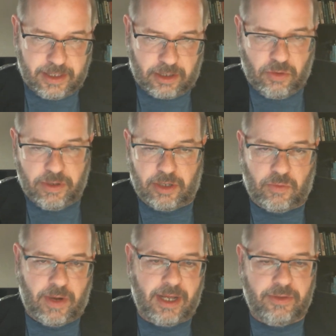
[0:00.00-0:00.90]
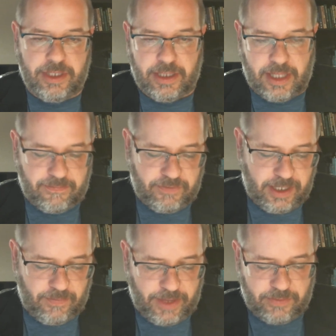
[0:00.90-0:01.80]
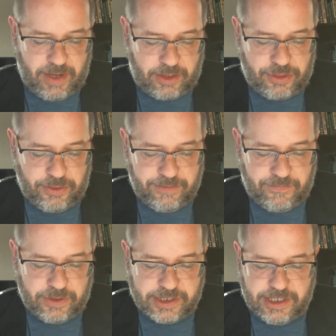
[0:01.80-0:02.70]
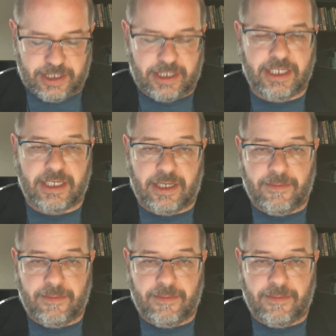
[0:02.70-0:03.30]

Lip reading: going around the left end, they rank 31st in the league.